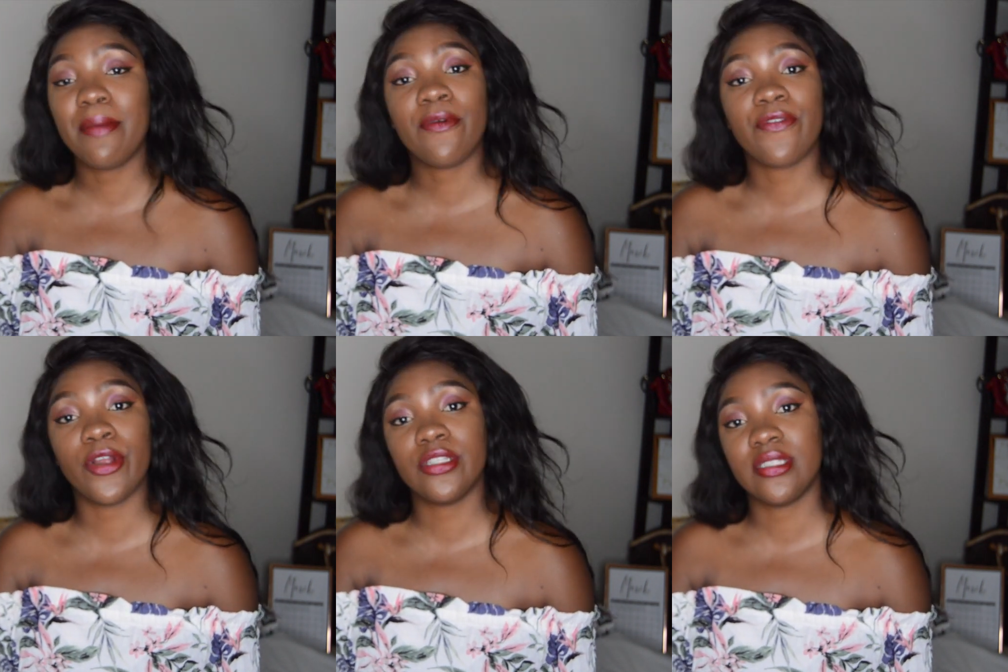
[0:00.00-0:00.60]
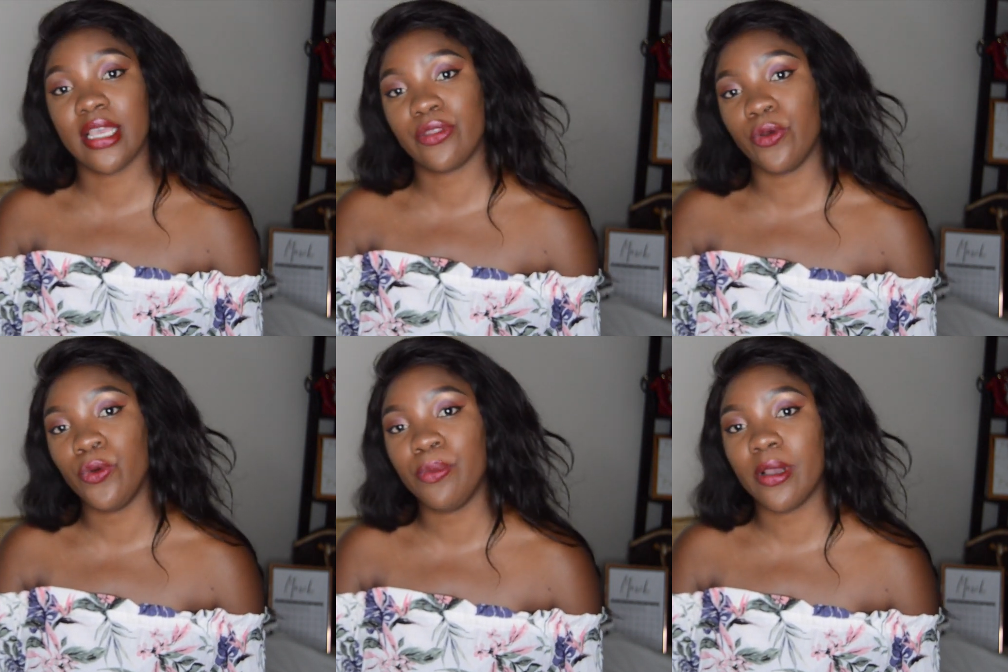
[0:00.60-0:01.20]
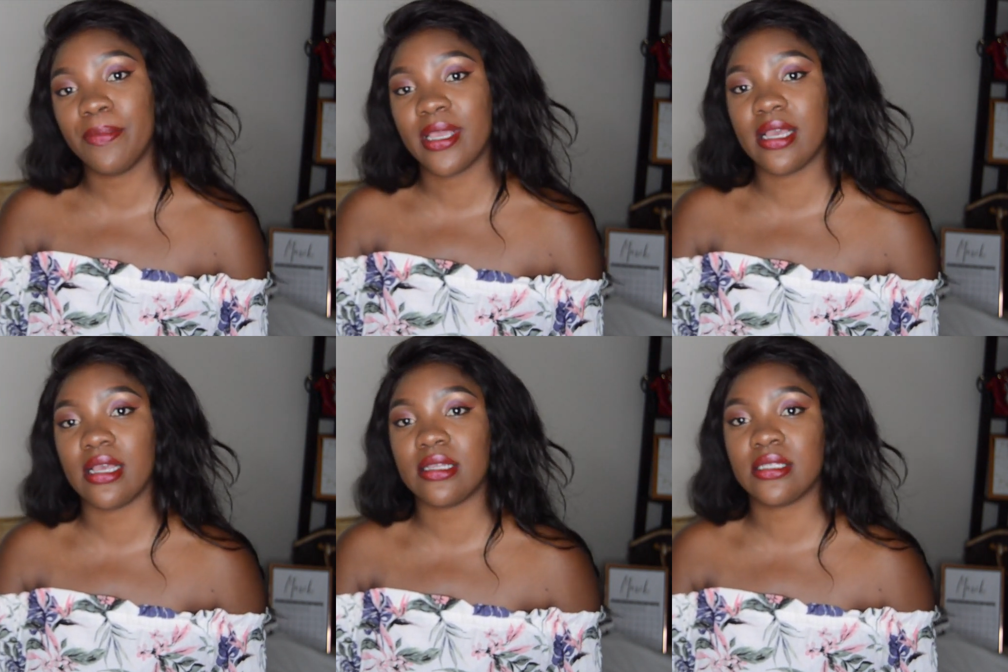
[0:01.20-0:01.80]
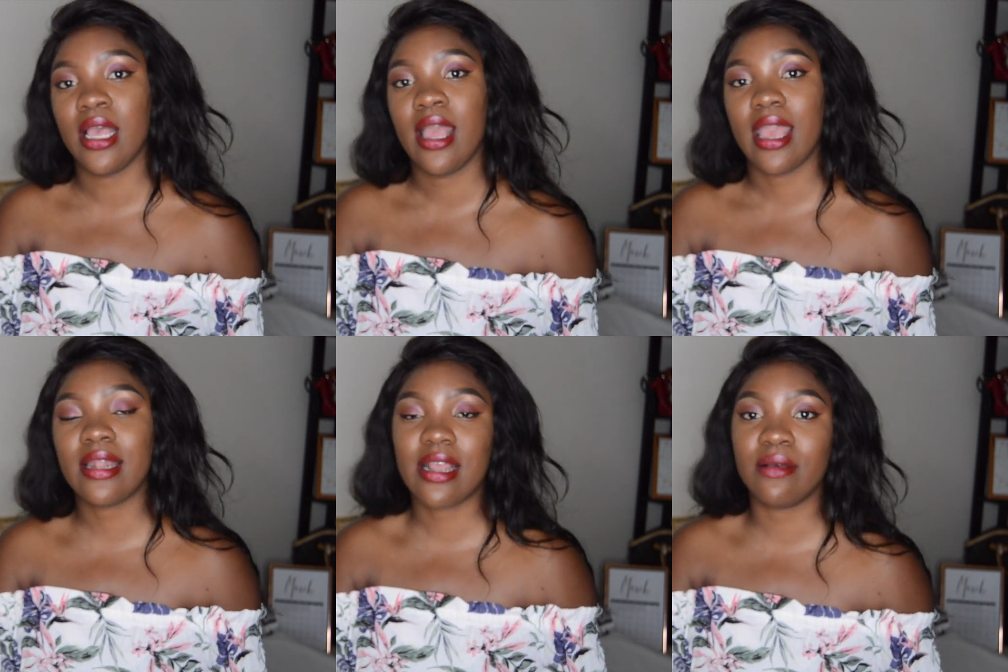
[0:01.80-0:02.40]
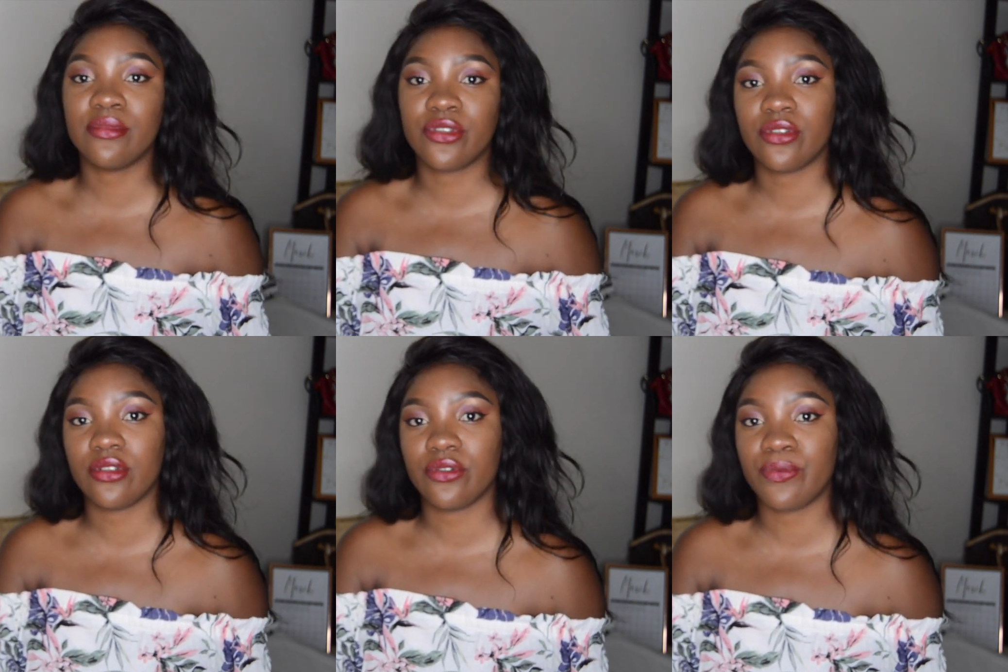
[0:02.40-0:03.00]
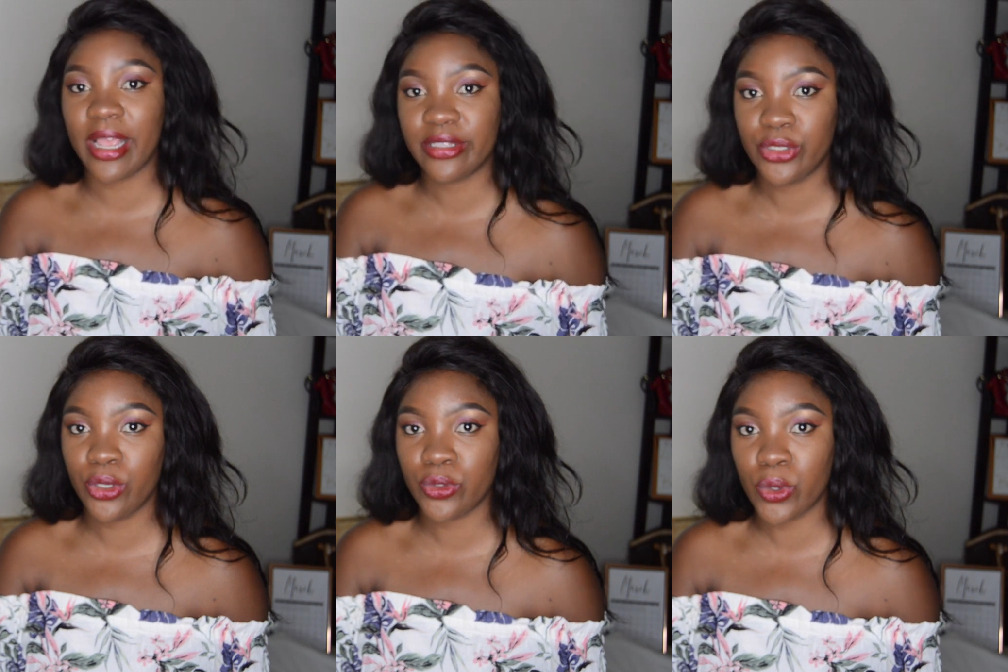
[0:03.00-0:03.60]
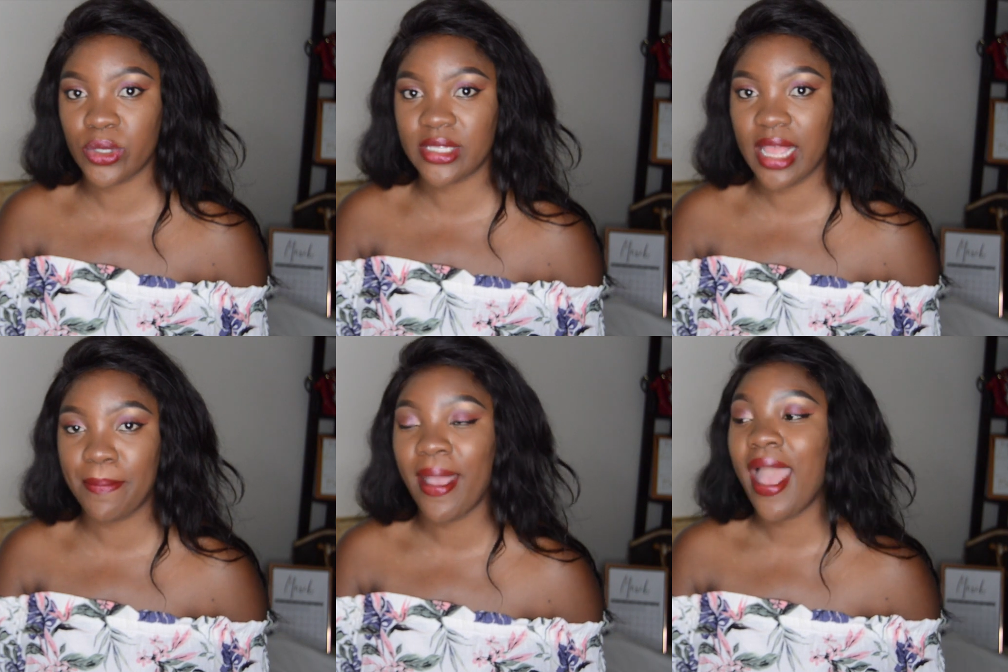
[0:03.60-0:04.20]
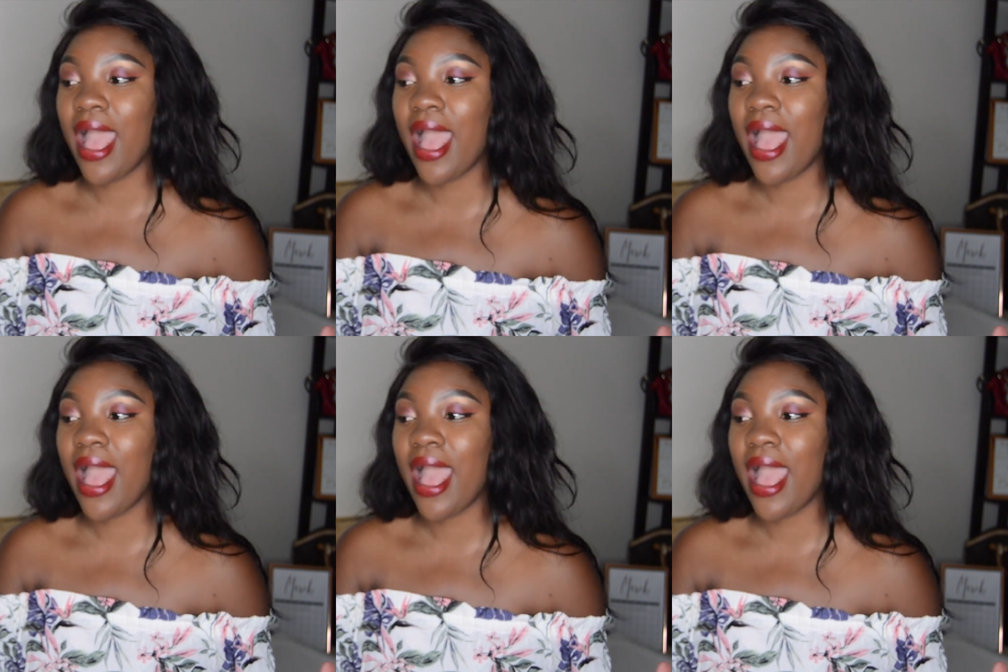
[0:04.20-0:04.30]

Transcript: I prefer to take the Uber because it comes right to your doorstep.